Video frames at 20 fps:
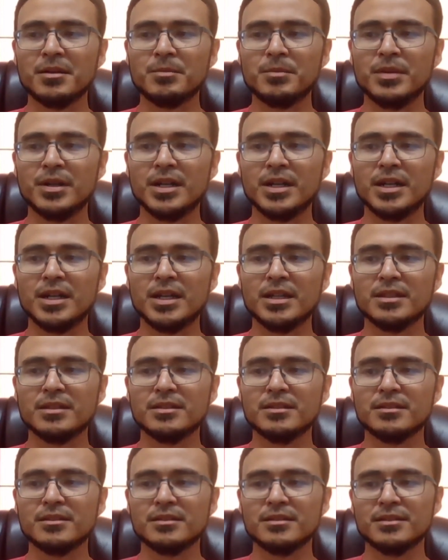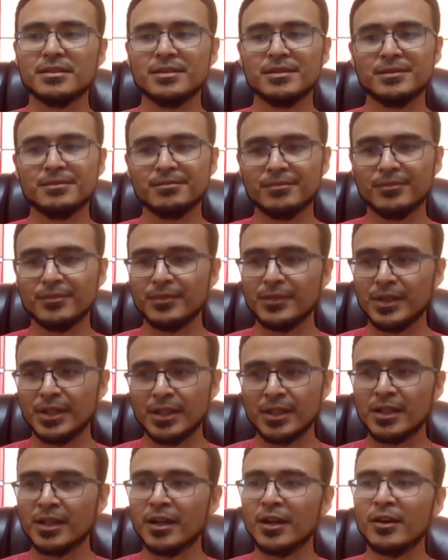but
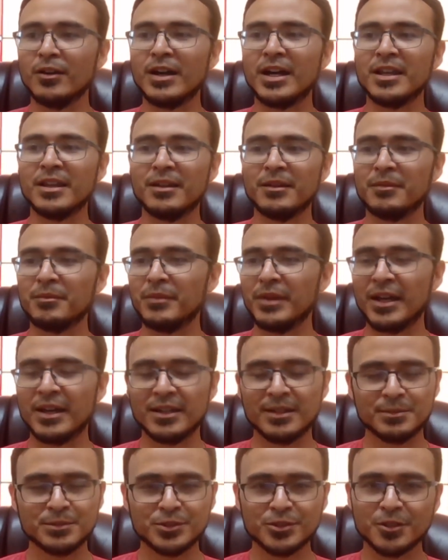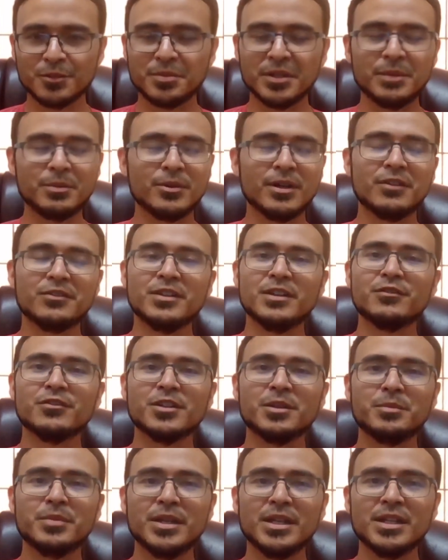you know I, i'm sure people have
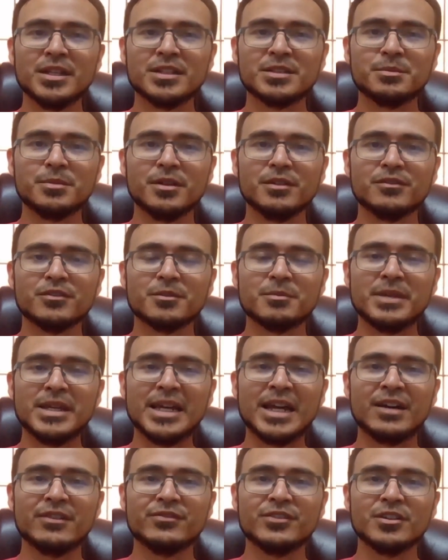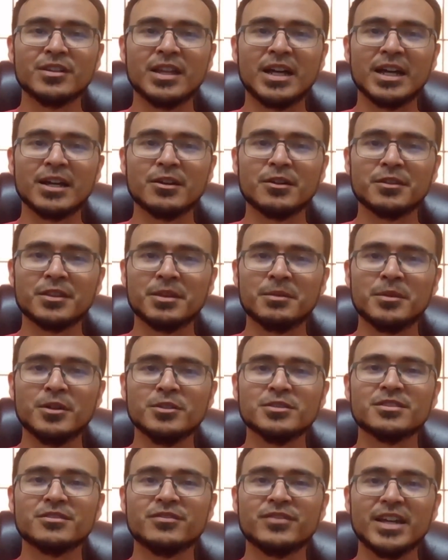different opinions but for me i feel like the
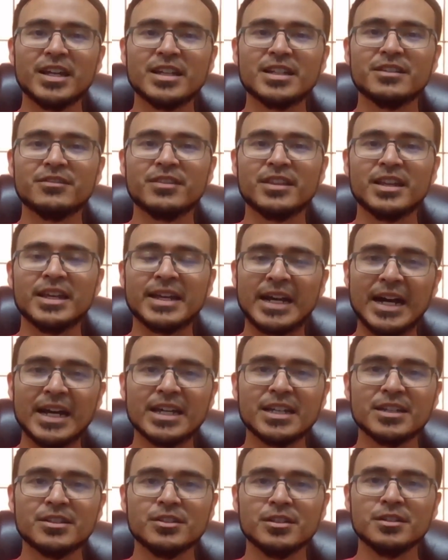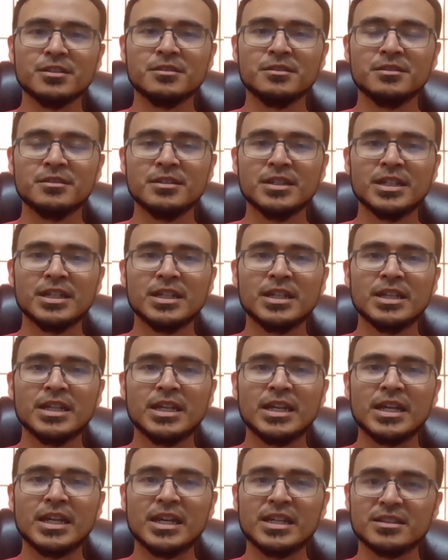most effective thing i can do
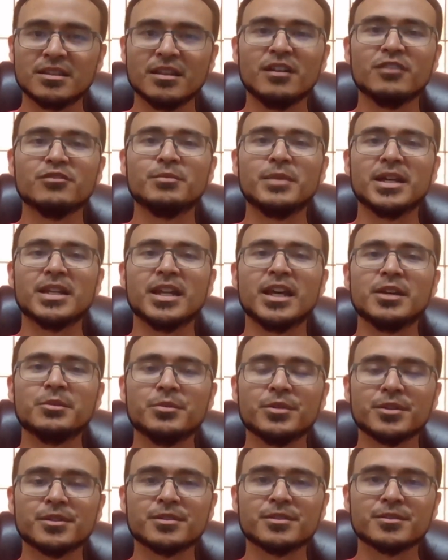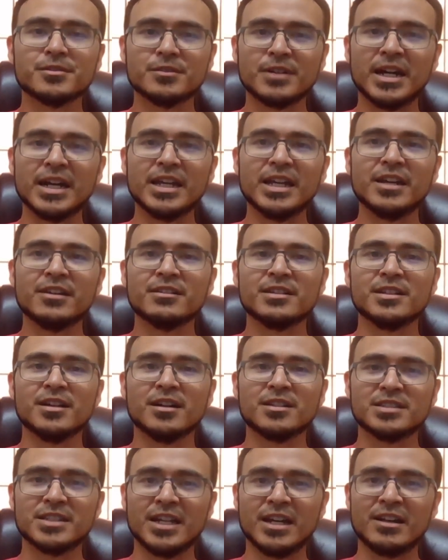is love my neighbor right here in
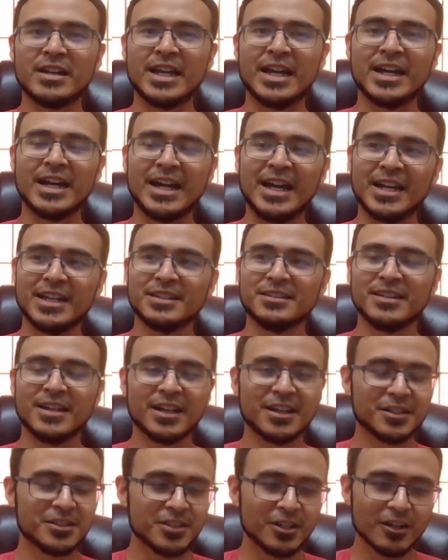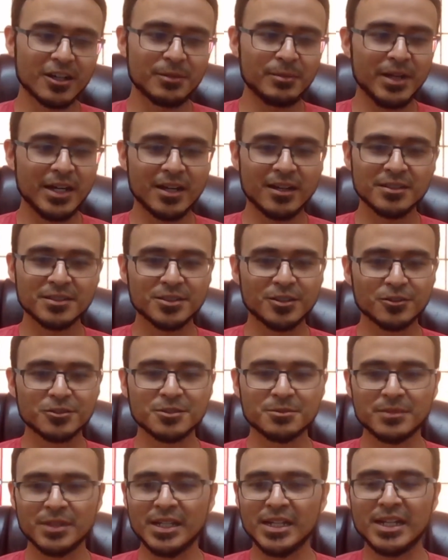Dodge County. I, I, could I could talk about it on
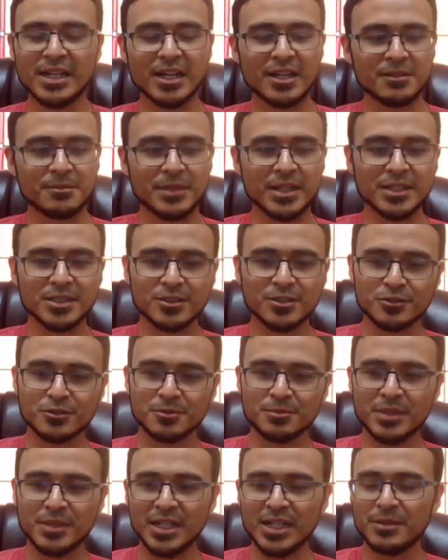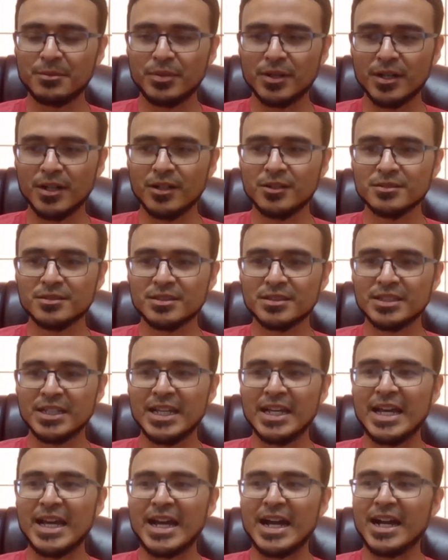social media. I could make social media posts.
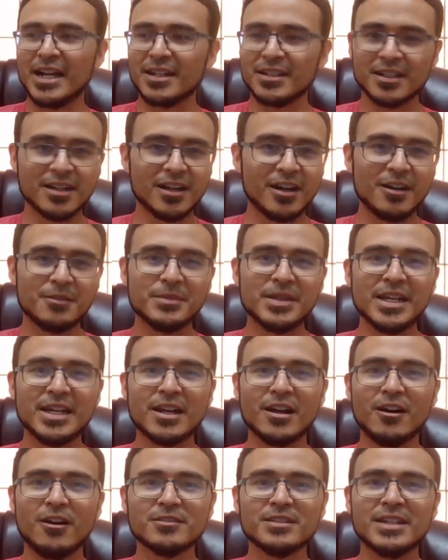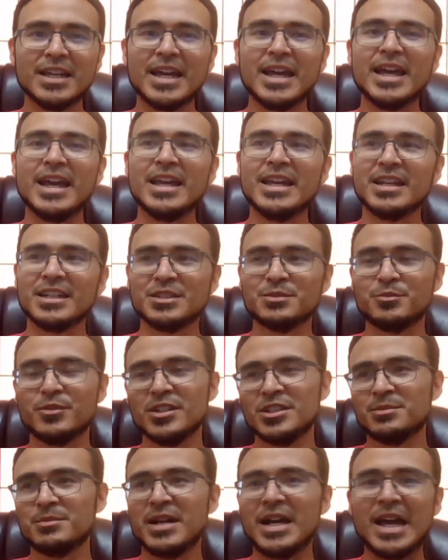I could comment all day and
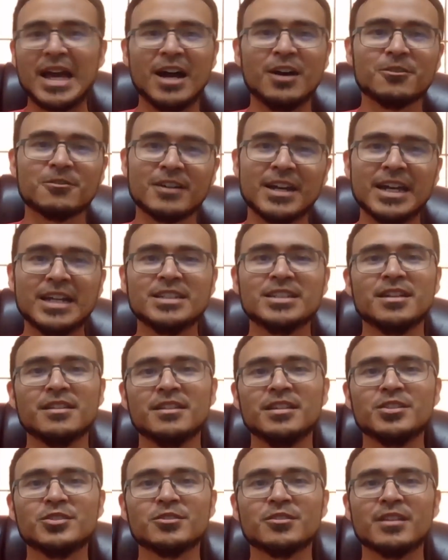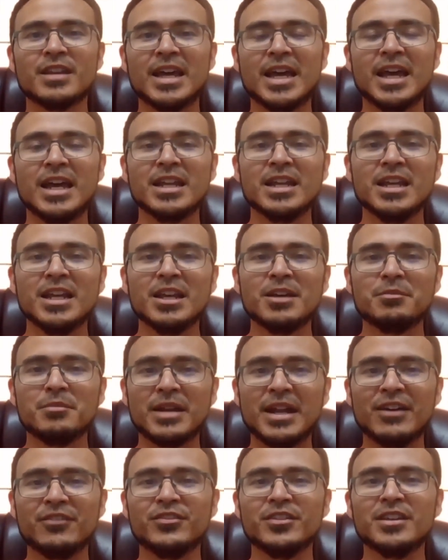express my outrage at this or that.
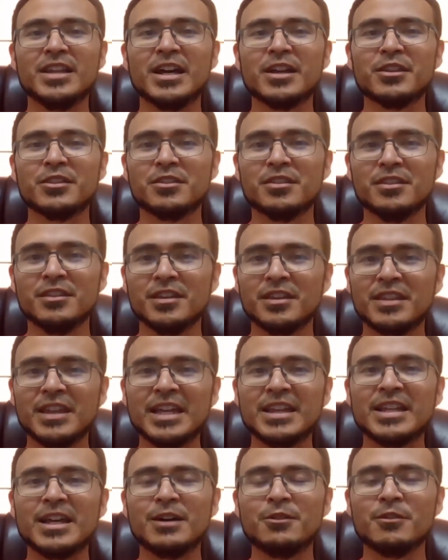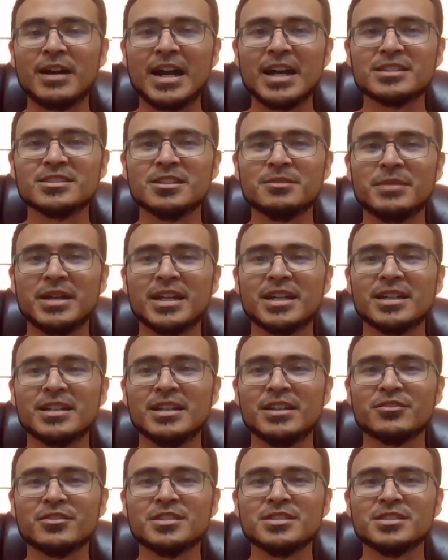But I feel like the thing that will actually make a
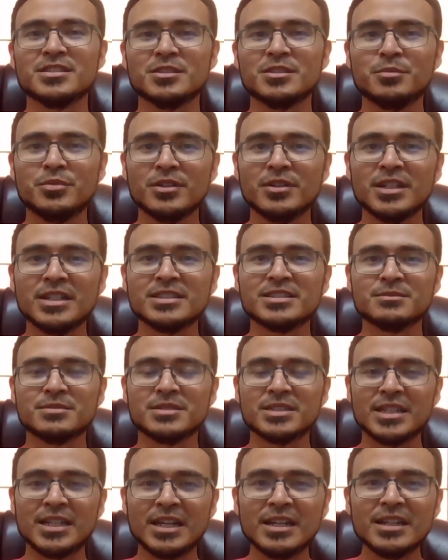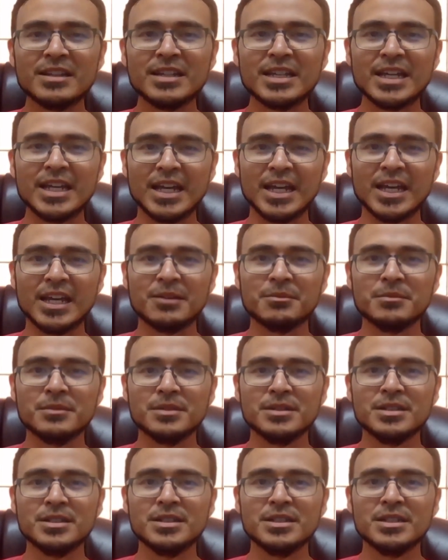difference is putting some skin in the game
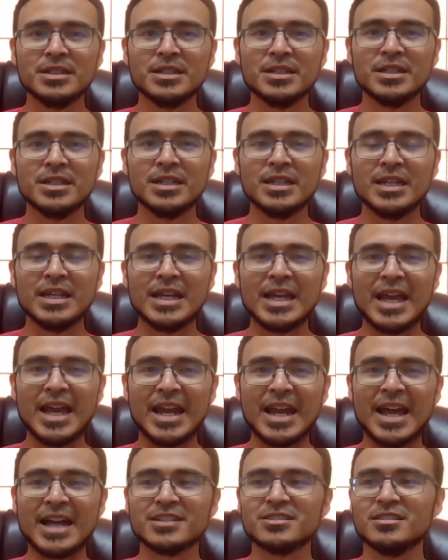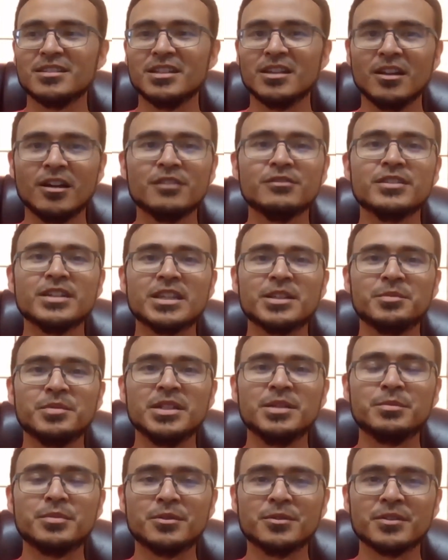and actually loving the
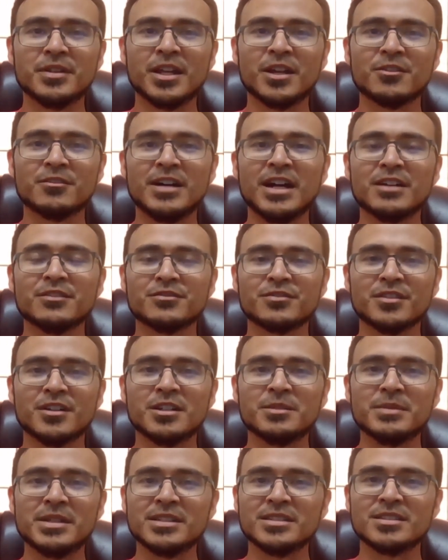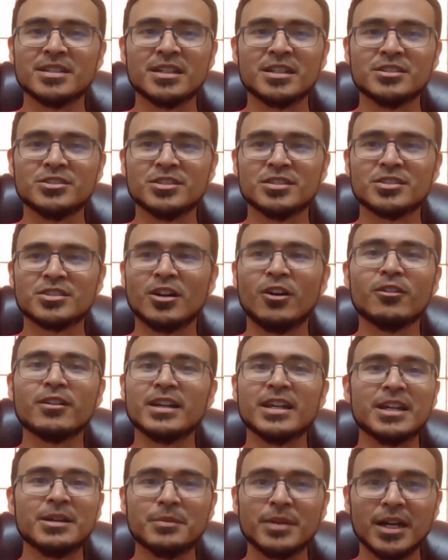people that are right in front of me instead of just
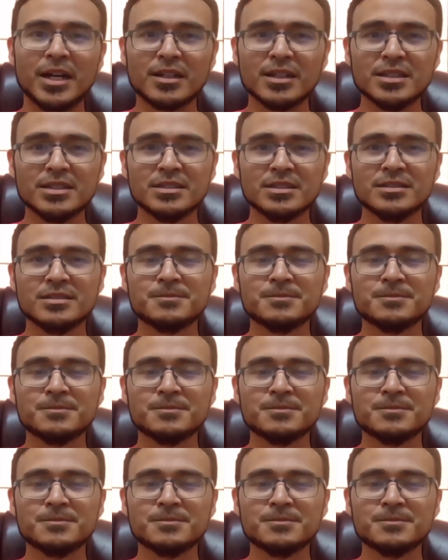talking about it.